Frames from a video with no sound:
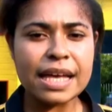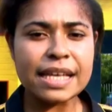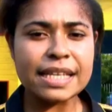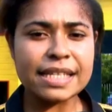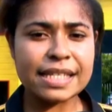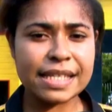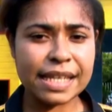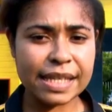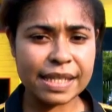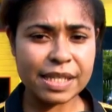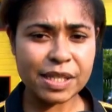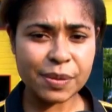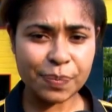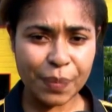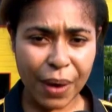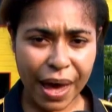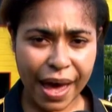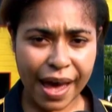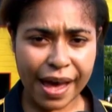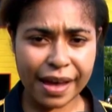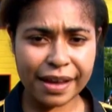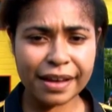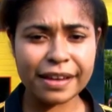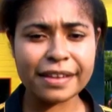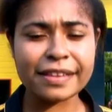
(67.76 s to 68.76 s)
Since
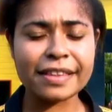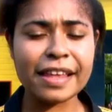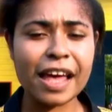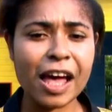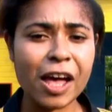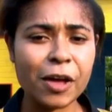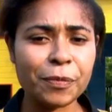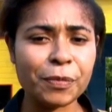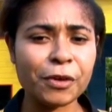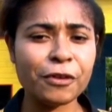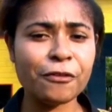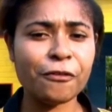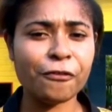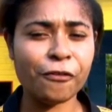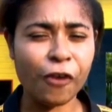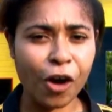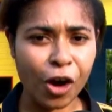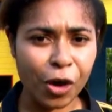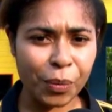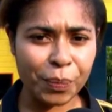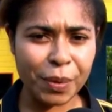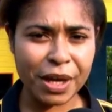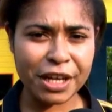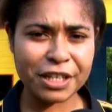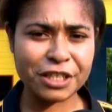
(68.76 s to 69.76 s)
May, there have been
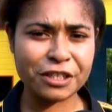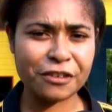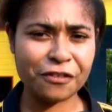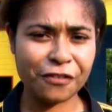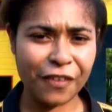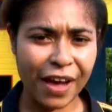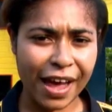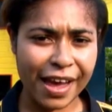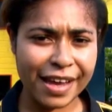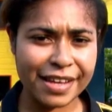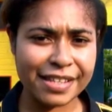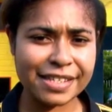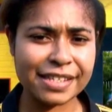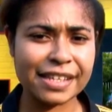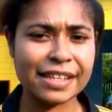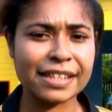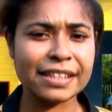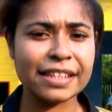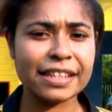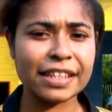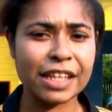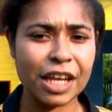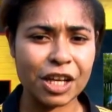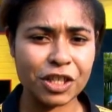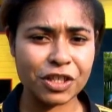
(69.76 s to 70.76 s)
four major fires in
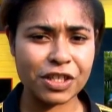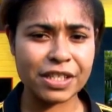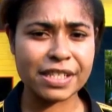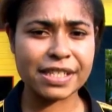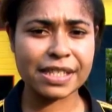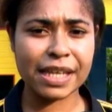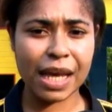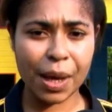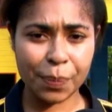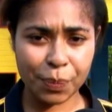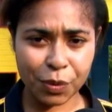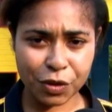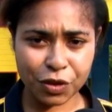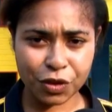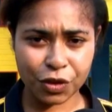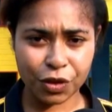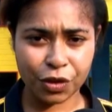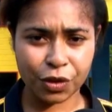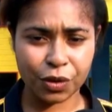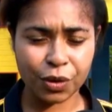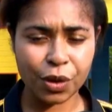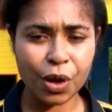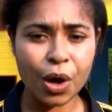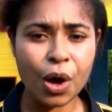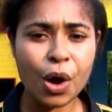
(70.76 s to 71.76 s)
the nation's
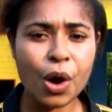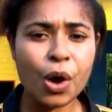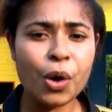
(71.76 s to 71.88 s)
capital,